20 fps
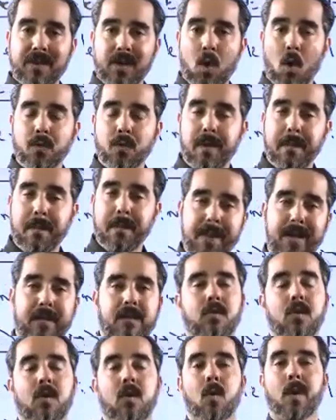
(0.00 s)
called the
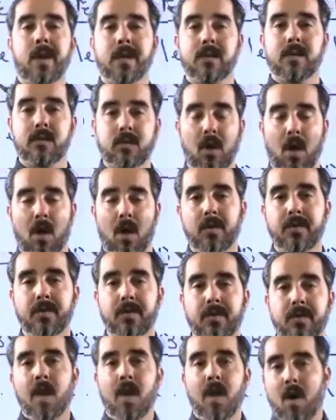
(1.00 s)
pixel installed
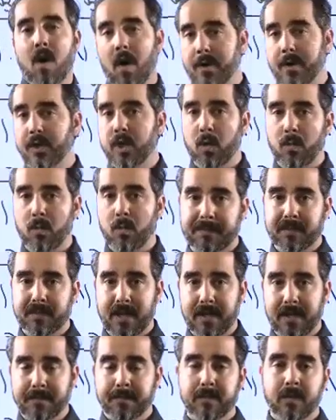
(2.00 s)
on your website.
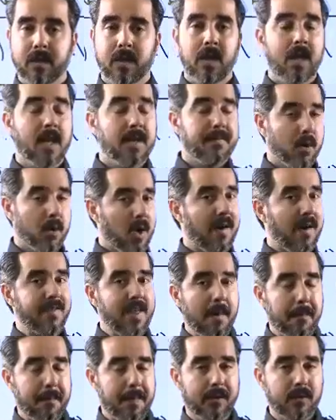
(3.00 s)
If you don't have
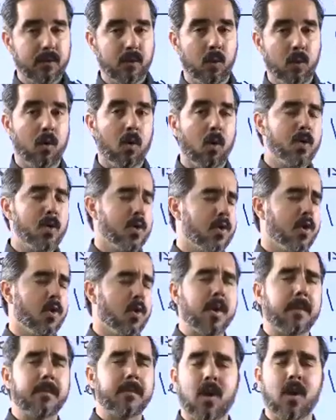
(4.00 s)
that pixel or you don't know
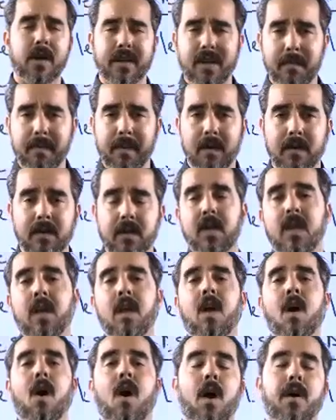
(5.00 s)
what I'm talking about,
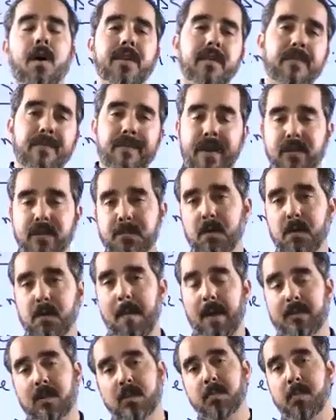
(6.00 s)
on the Facebook
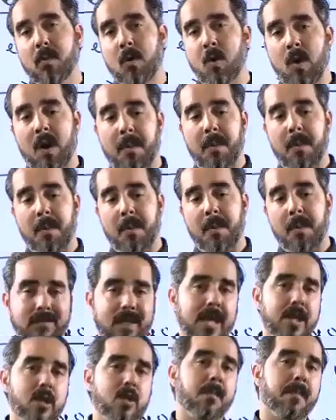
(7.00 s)
Masters program, I
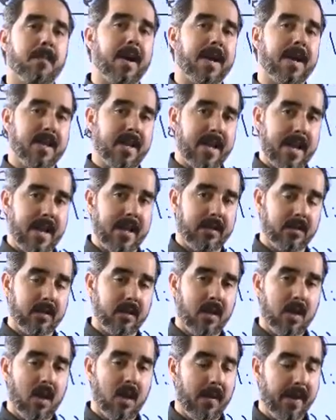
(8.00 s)
take you by the hand,
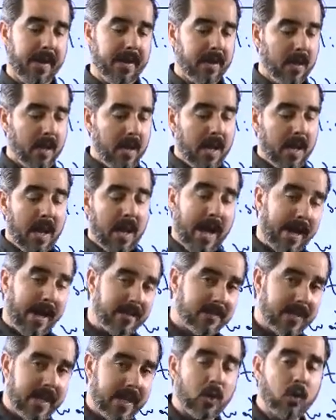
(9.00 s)
all right? I
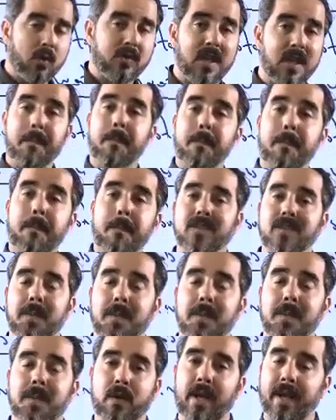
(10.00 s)
take you step by step
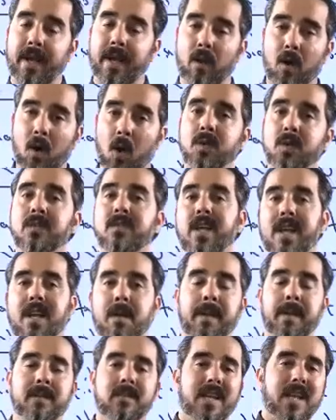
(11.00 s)
so you can get all these
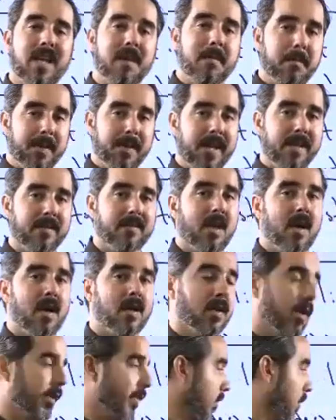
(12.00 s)
elements in place
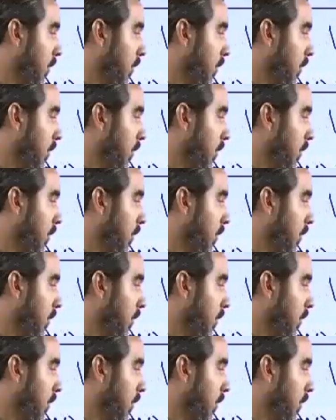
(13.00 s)
along the